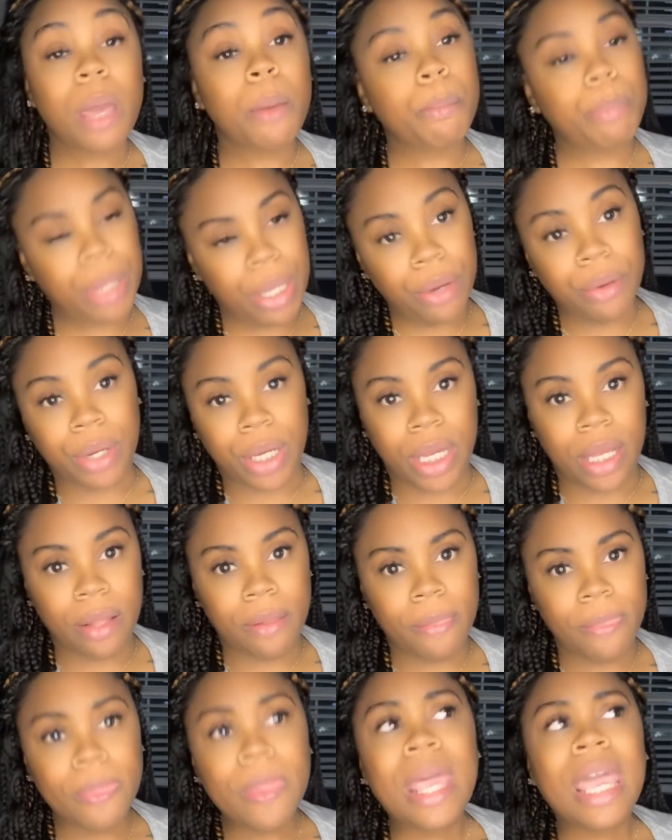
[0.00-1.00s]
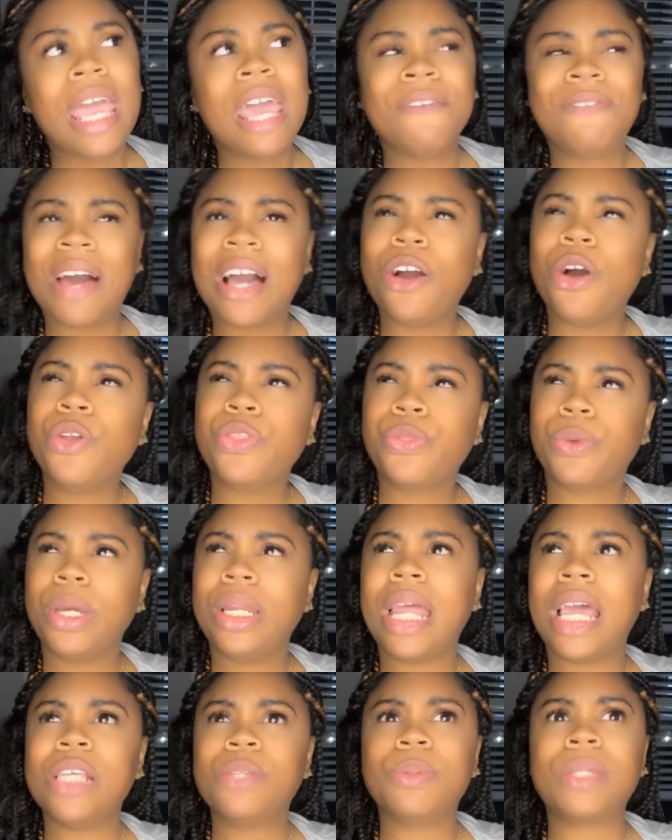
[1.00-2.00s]
Period. If I go 3
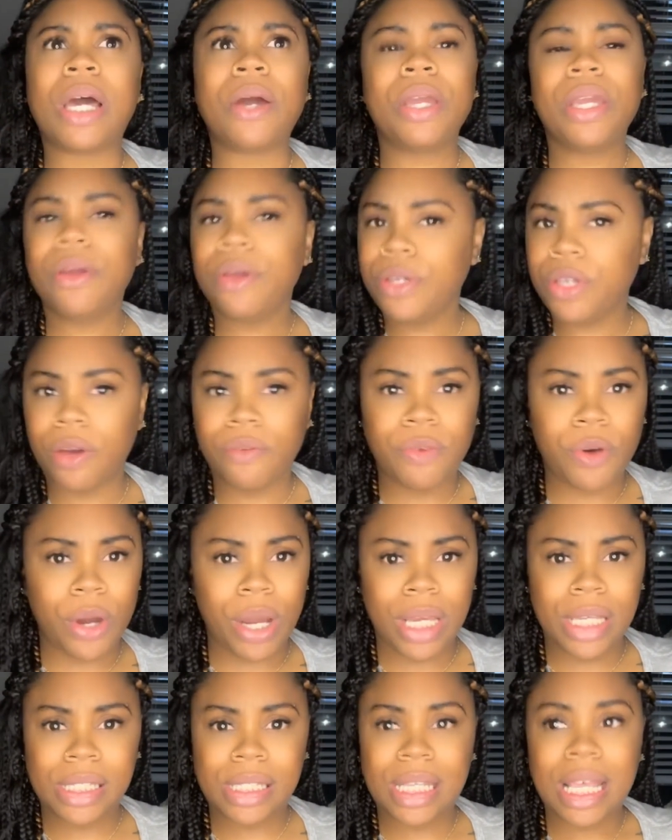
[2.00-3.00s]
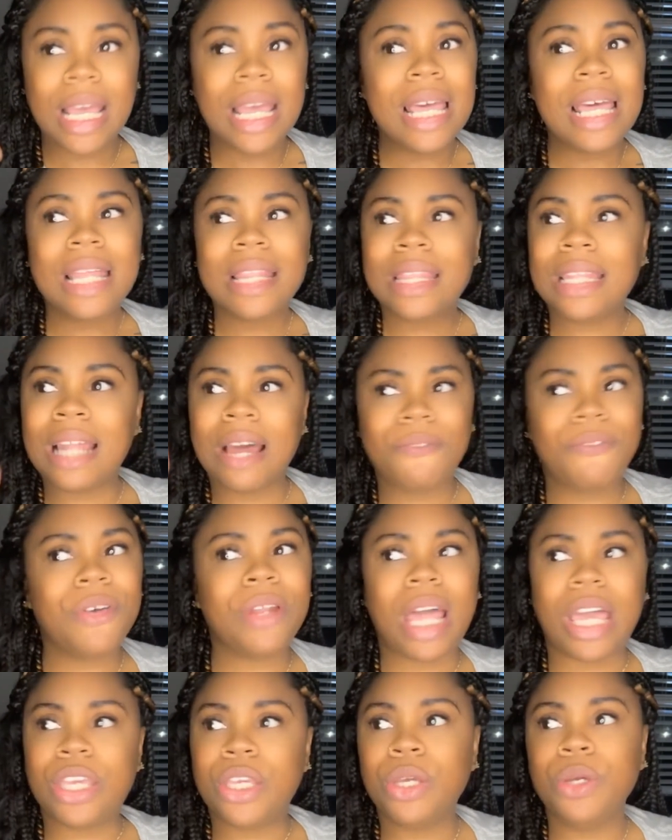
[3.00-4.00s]
days without hearing your voice, then I feel
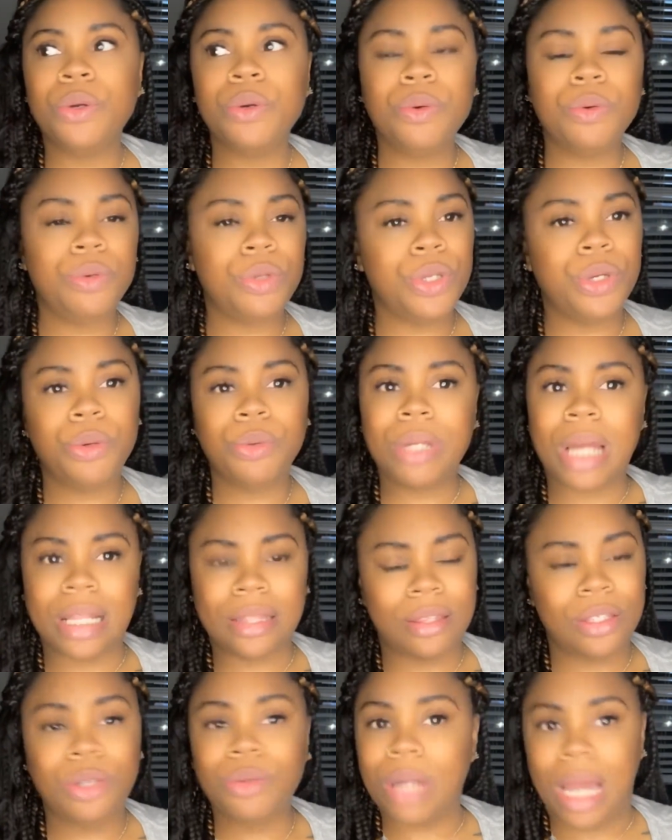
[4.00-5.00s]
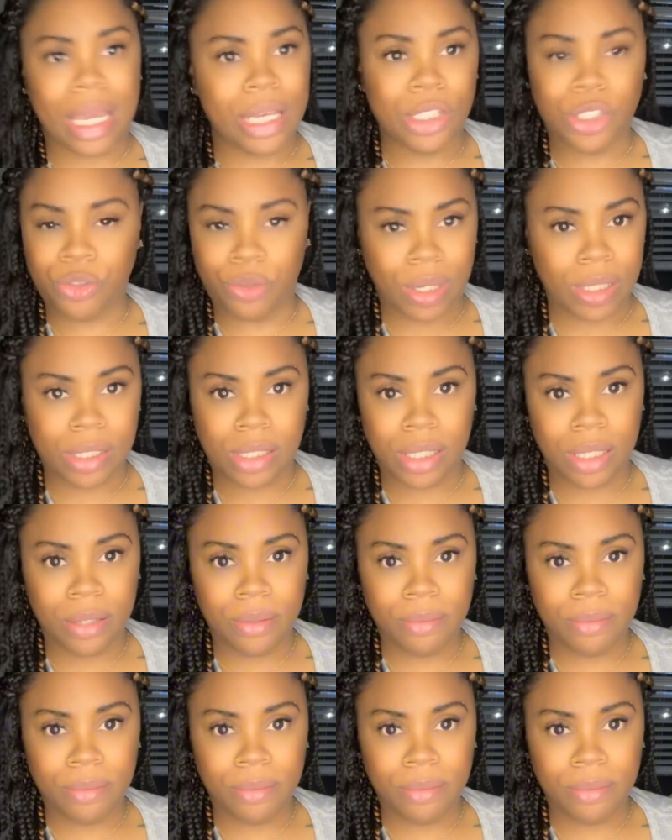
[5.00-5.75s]
like you not interested.